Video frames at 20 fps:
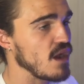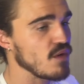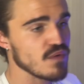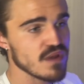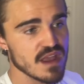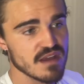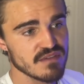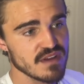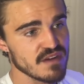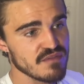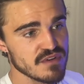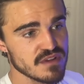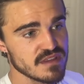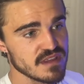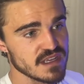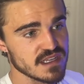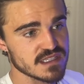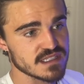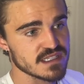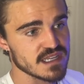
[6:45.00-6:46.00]
we have
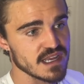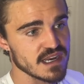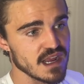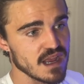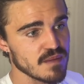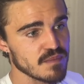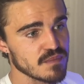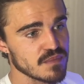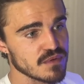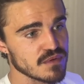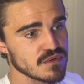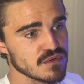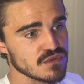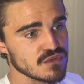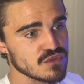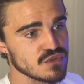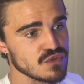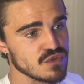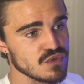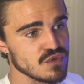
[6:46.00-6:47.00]
everything set up
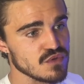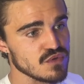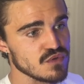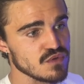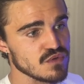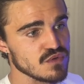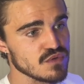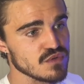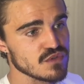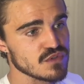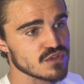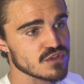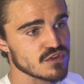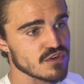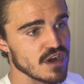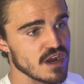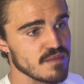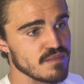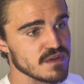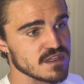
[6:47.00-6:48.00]
to
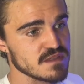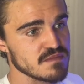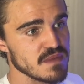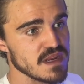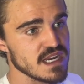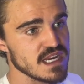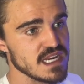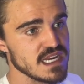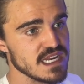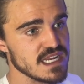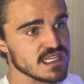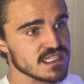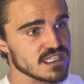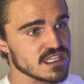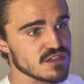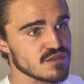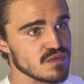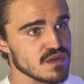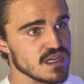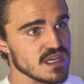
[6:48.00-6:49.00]
scrape as many leads
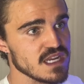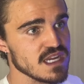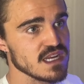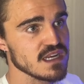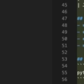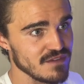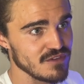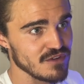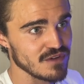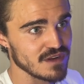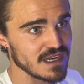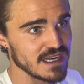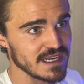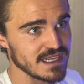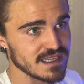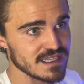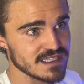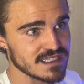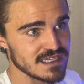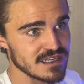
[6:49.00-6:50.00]
as we need. If you
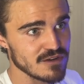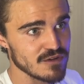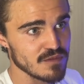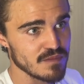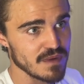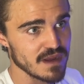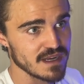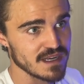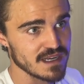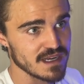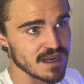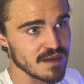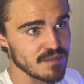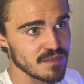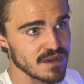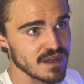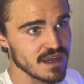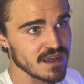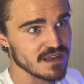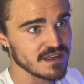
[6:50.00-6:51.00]
click this little button up
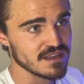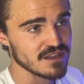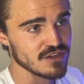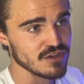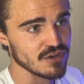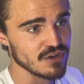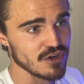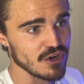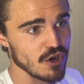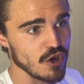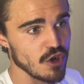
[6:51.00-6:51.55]
here, you're going to